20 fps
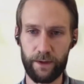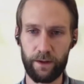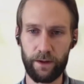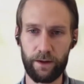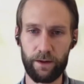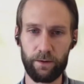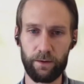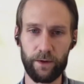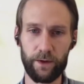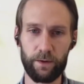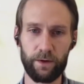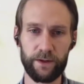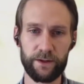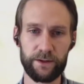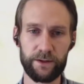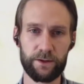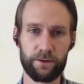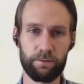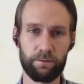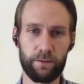We
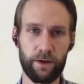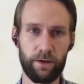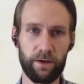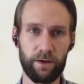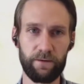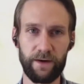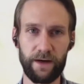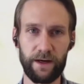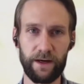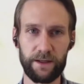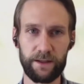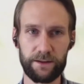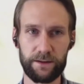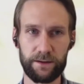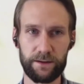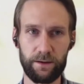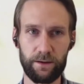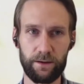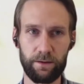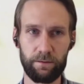want to motivate
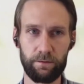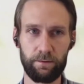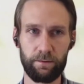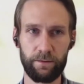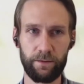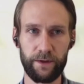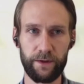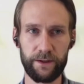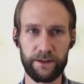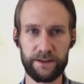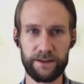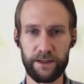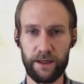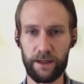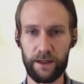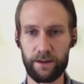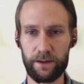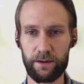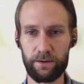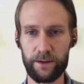these
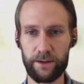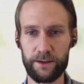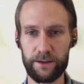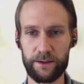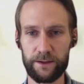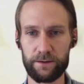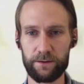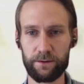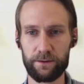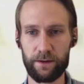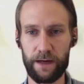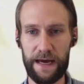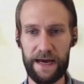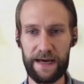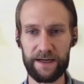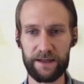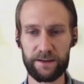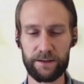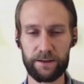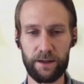stakeholders to
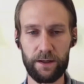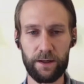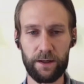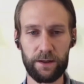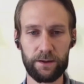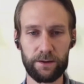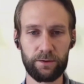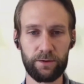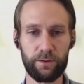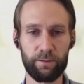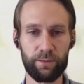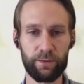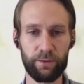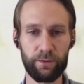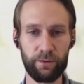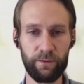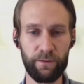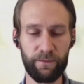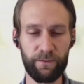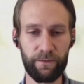act, to
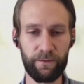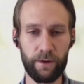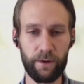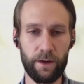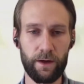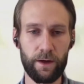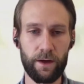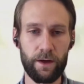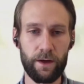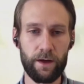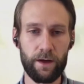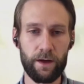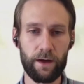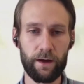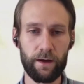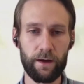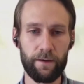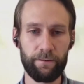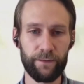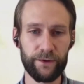improve,
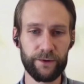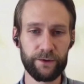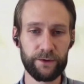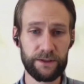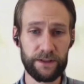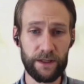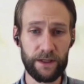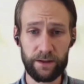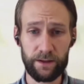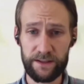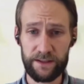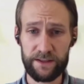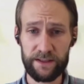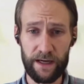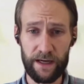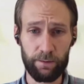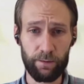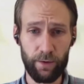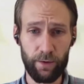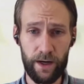to start
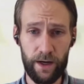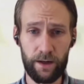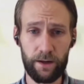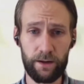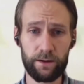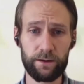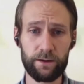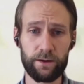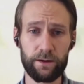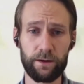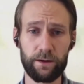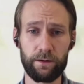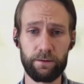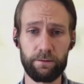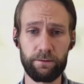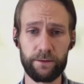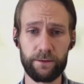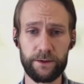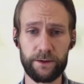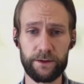somewhere.
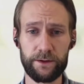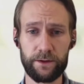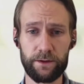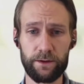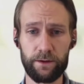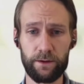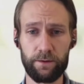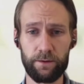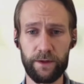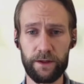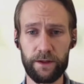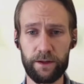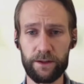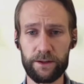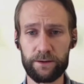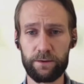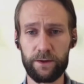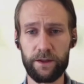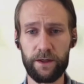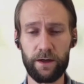So
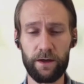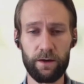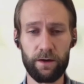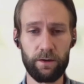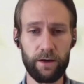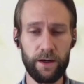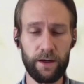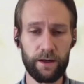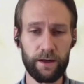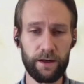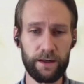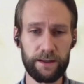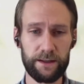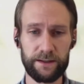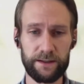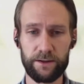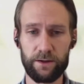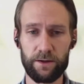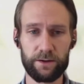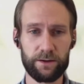because we know it
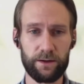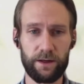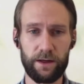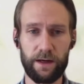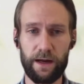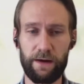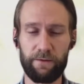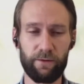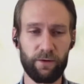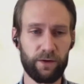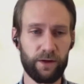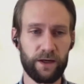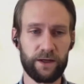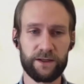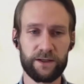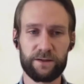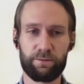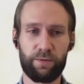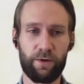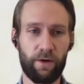is not everything
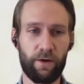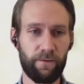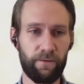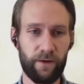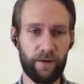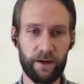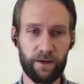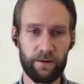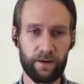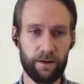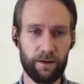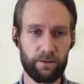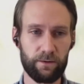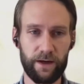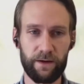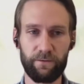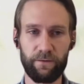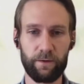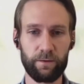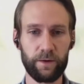is perfect
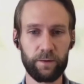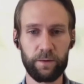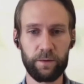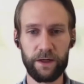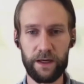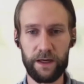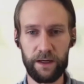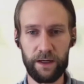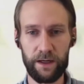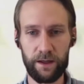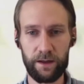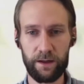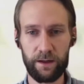right from the beginning.